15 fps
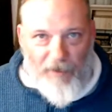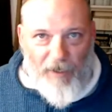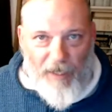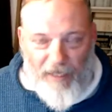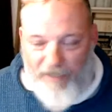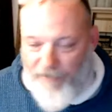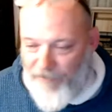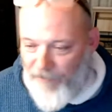in
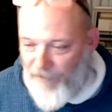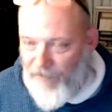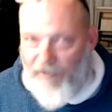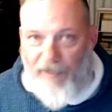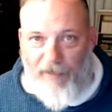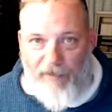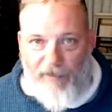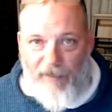life,
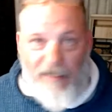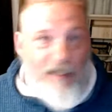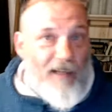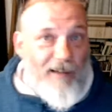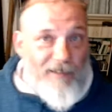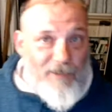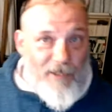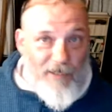right? Like
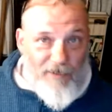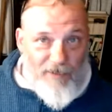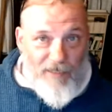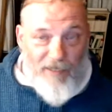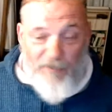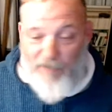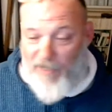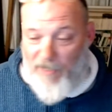how to change a damn